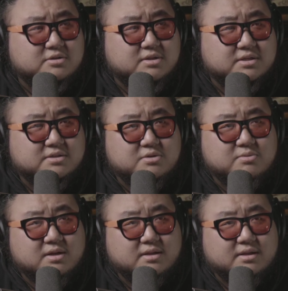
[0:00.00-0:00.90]
do this,
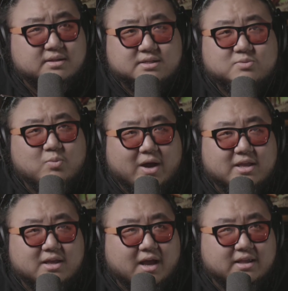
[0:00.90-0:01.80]
you would, and this is
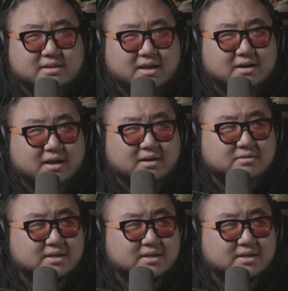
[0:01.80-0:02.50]
why I